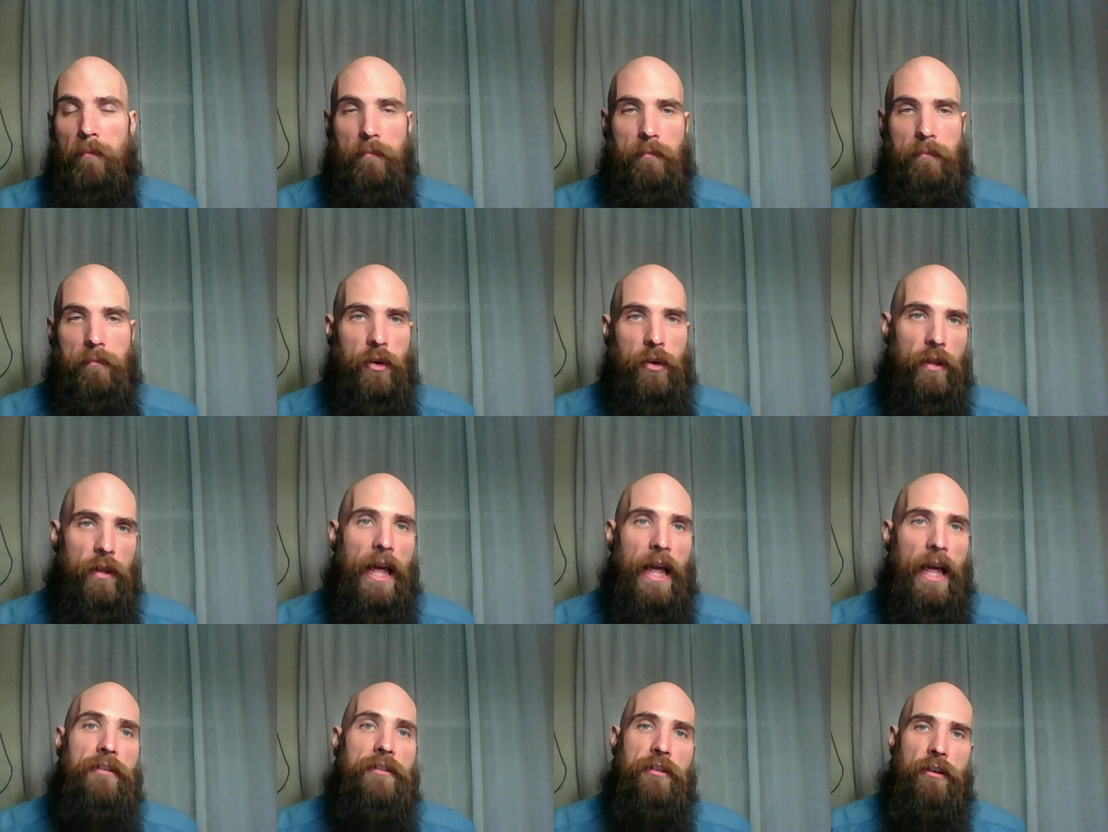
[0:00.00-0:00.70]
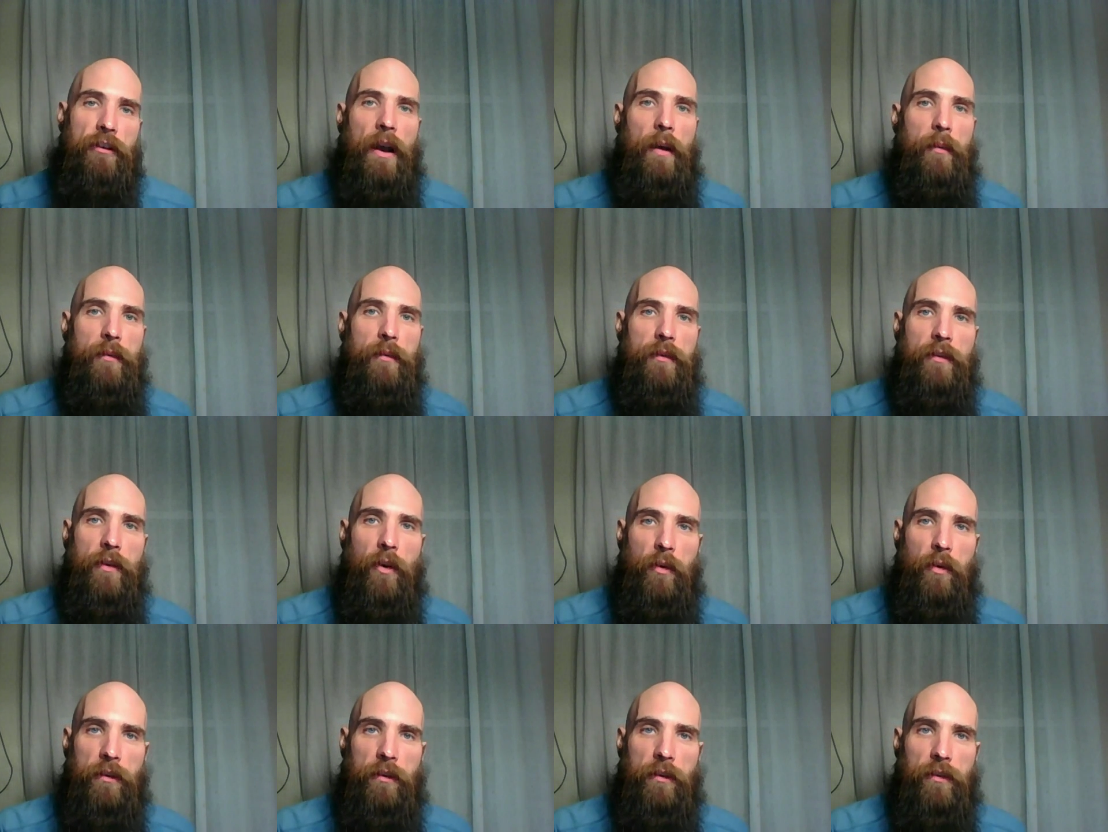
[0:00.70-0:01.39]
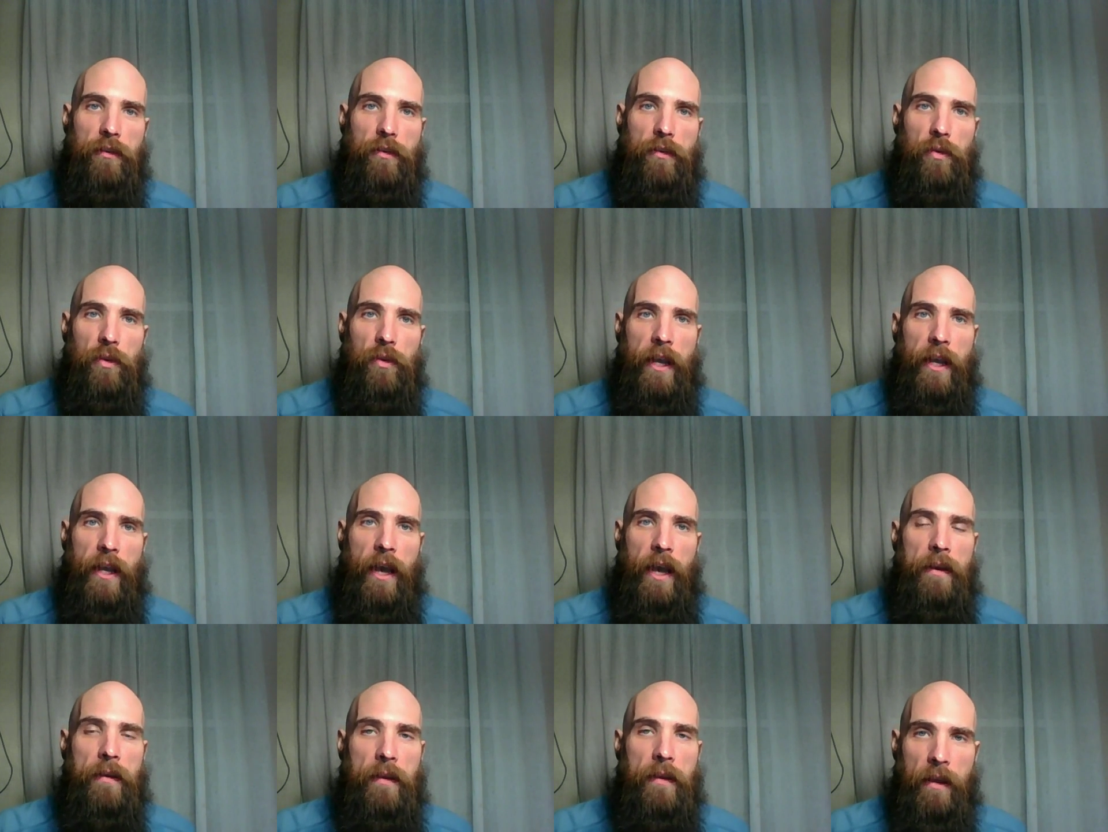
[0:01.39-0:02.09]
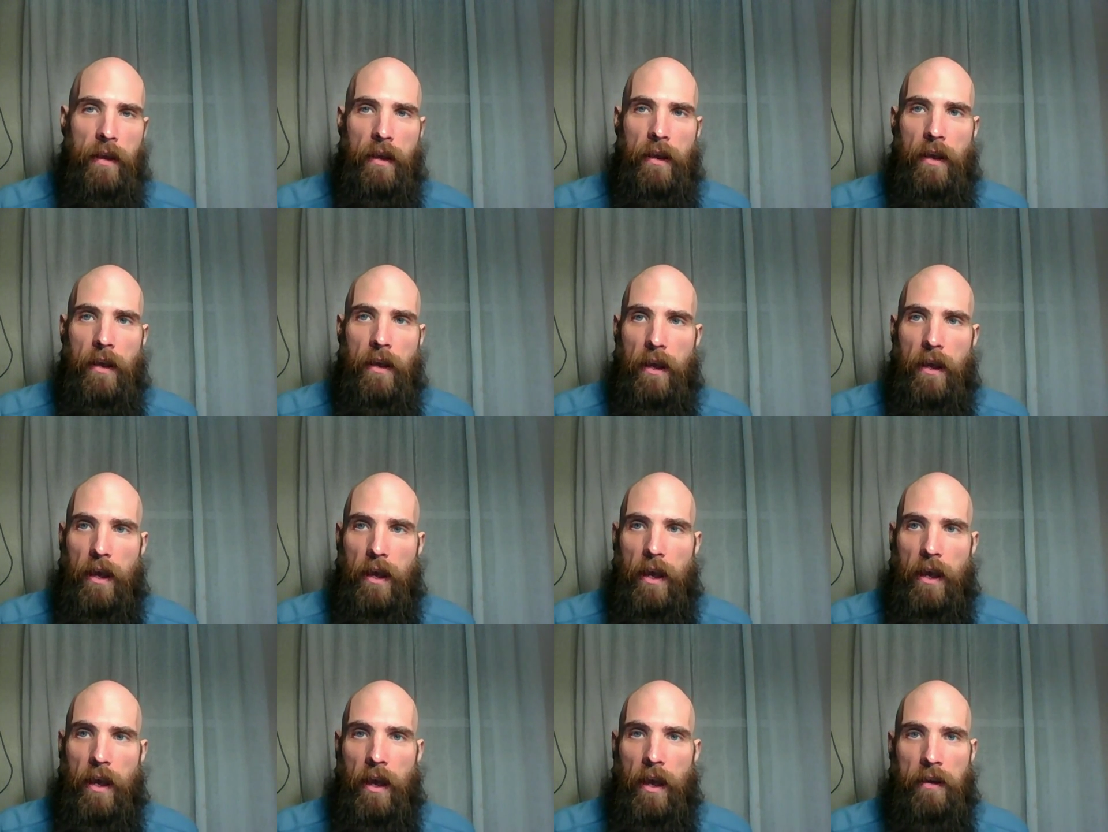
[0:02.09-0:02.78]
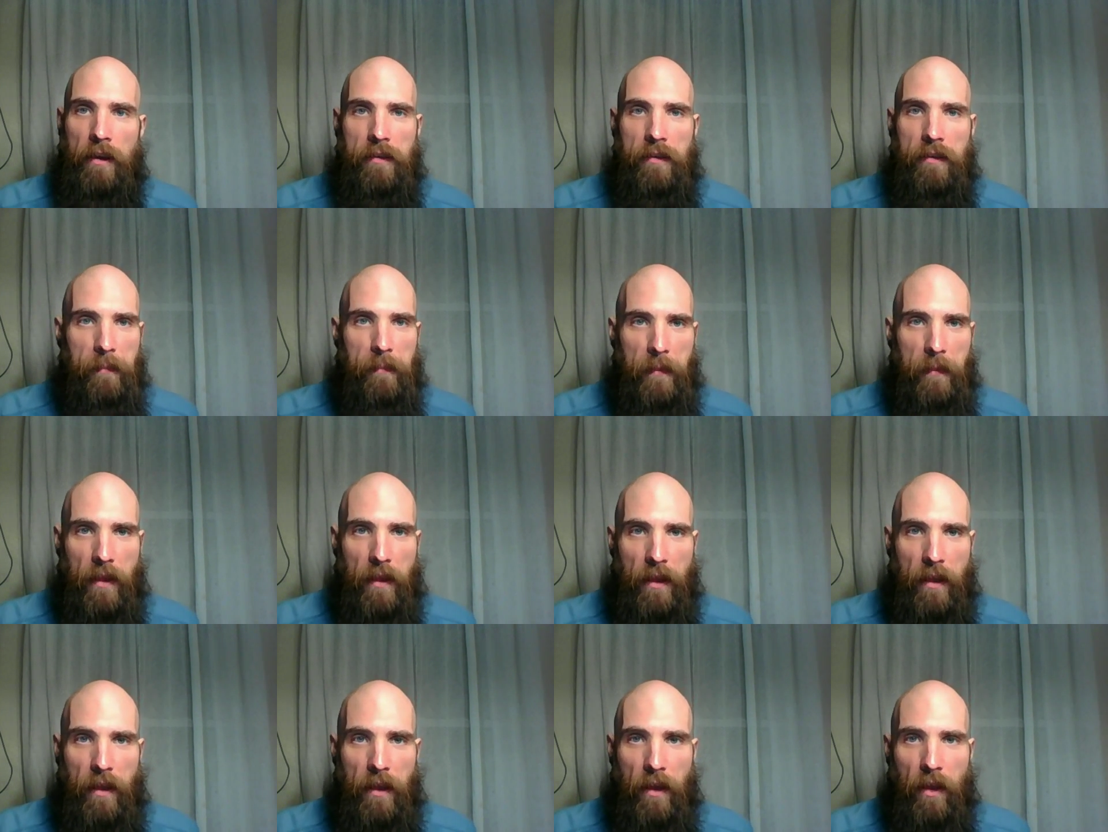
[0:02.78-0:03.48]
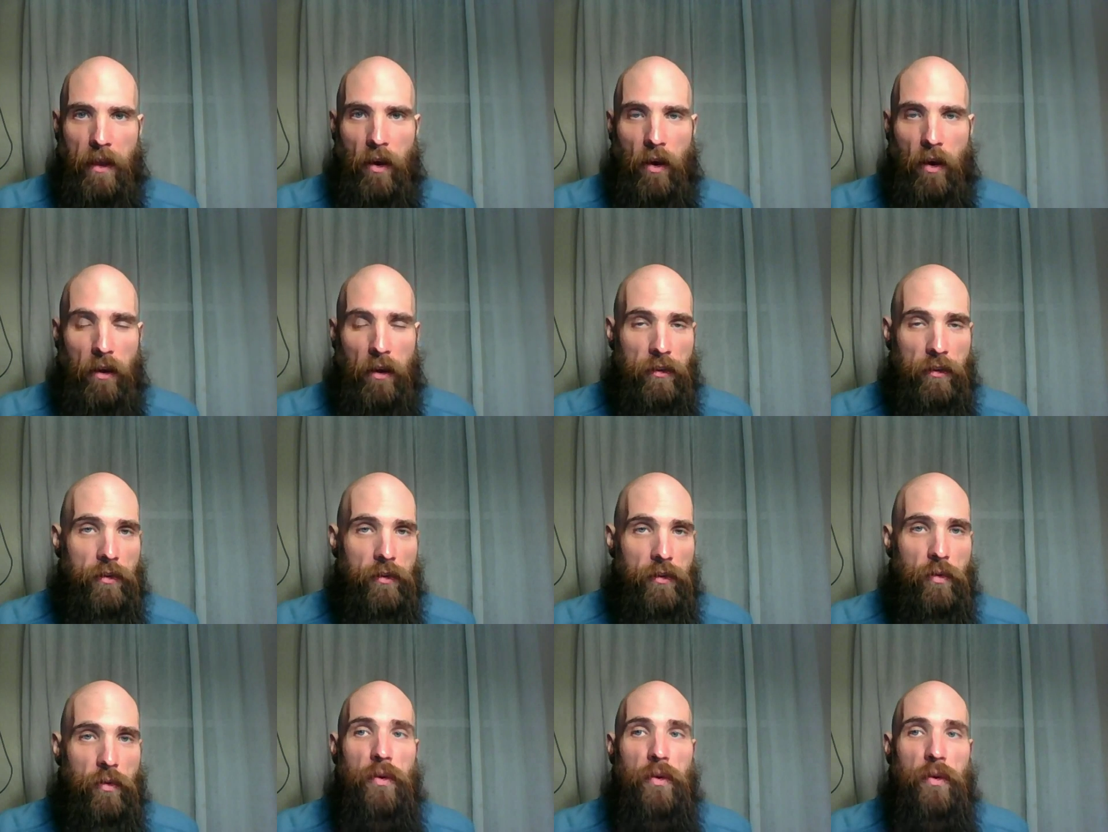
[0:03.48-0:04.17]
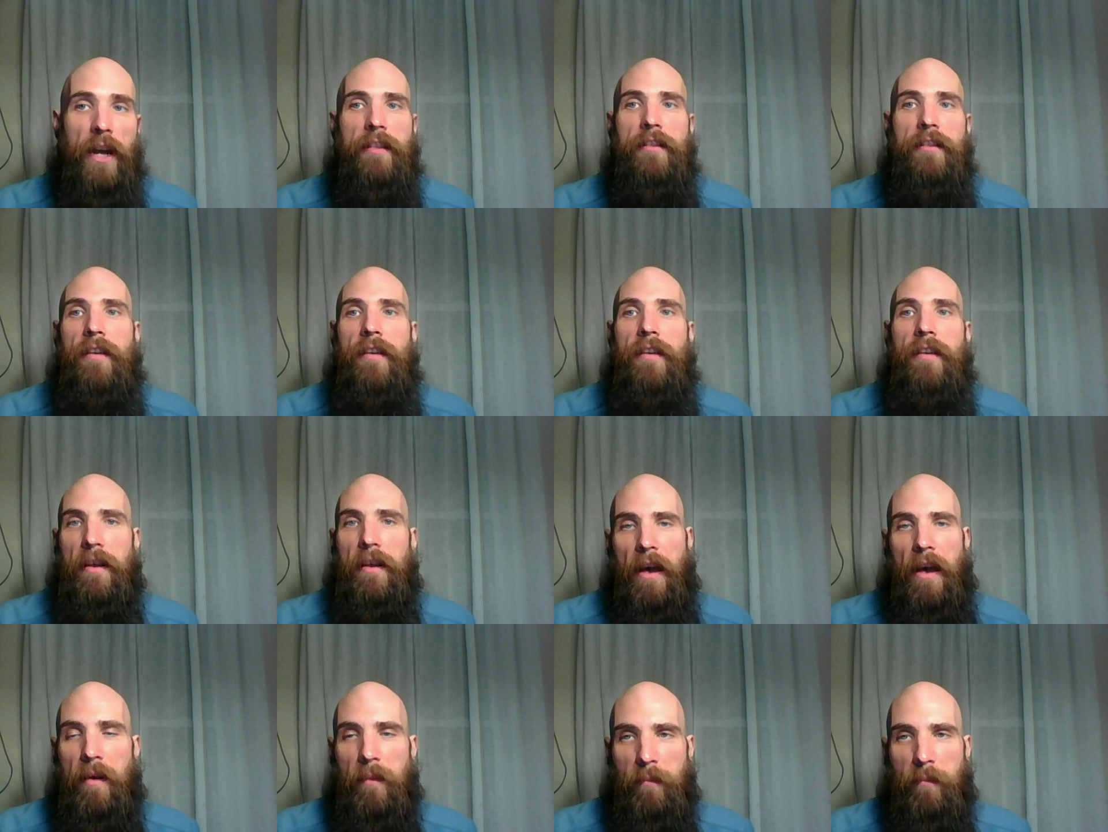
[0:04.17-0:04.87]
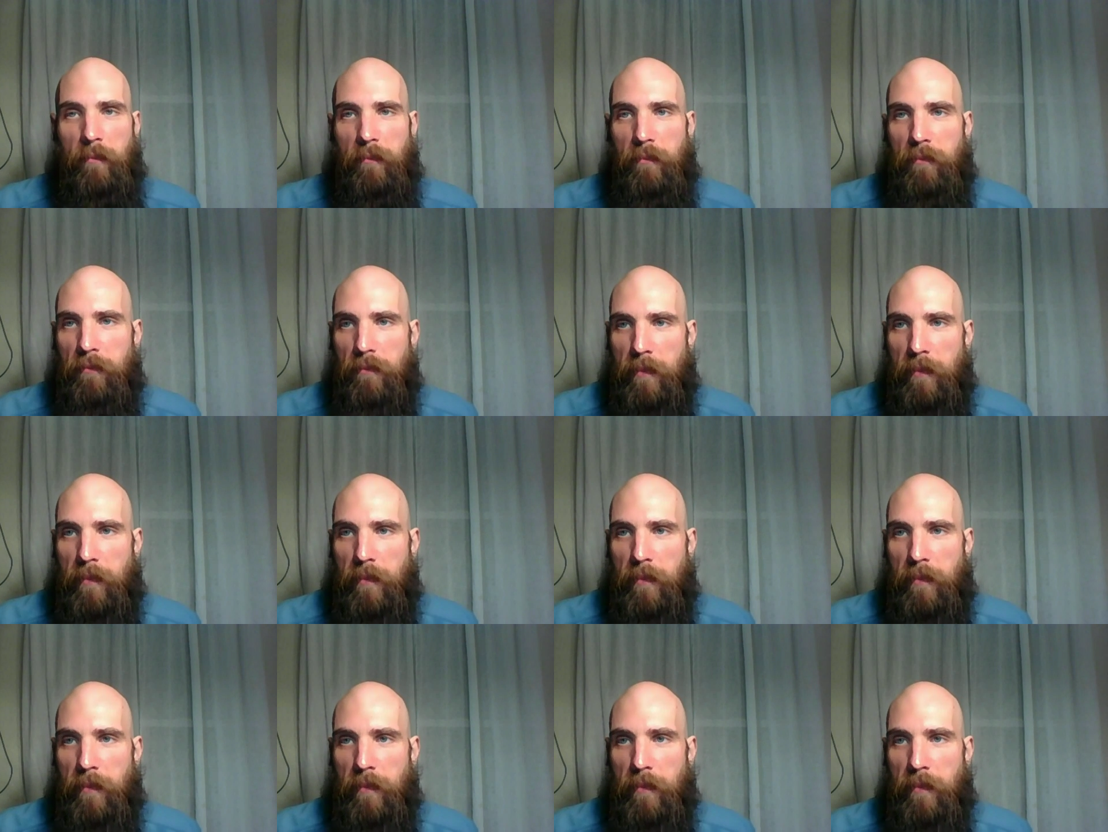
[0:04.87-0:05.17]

Last year I was going to school again, and on school nights I